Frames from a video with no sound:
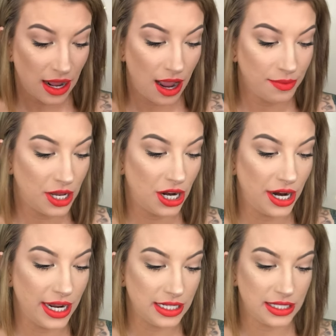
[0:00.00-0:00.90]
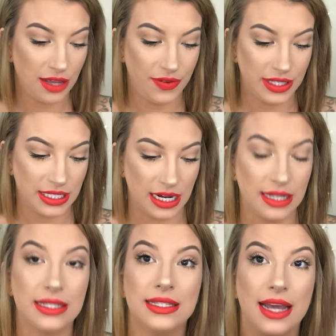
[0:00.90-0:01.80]
I'm curious if it's
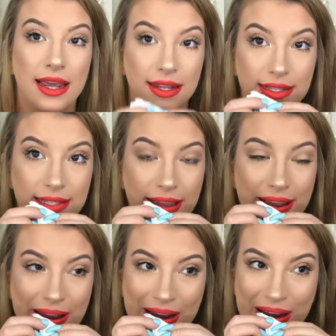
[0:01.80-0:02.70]
gonna stain. Let's see.